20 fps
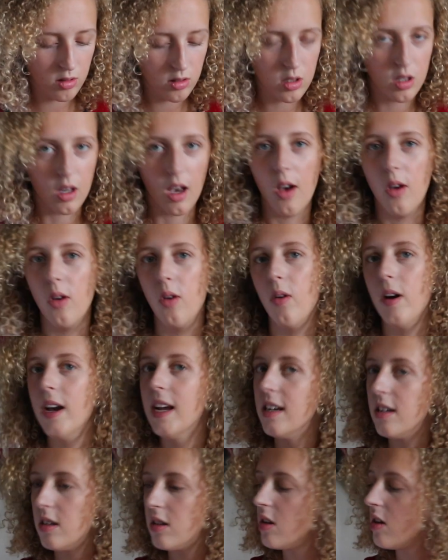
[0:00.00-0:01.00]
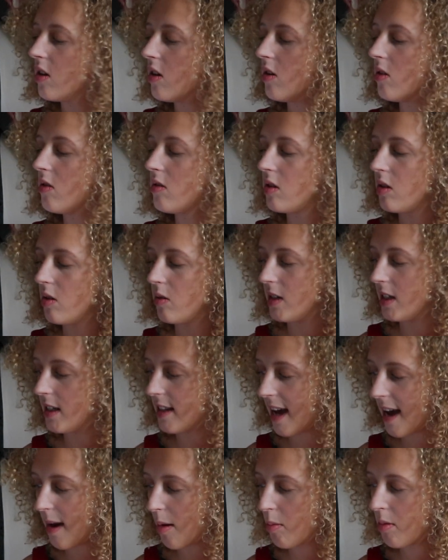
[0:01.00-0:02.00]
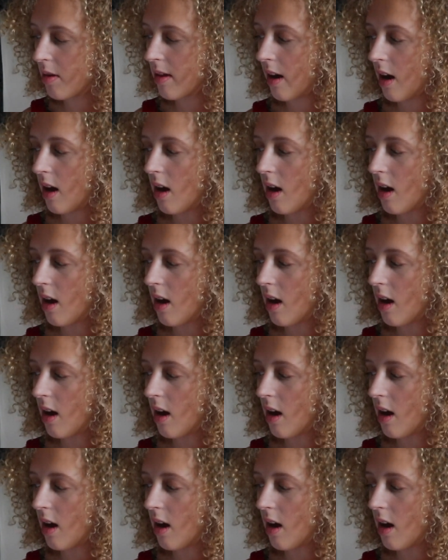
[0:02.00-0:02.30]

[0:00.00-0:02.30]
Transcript: go into too in depth,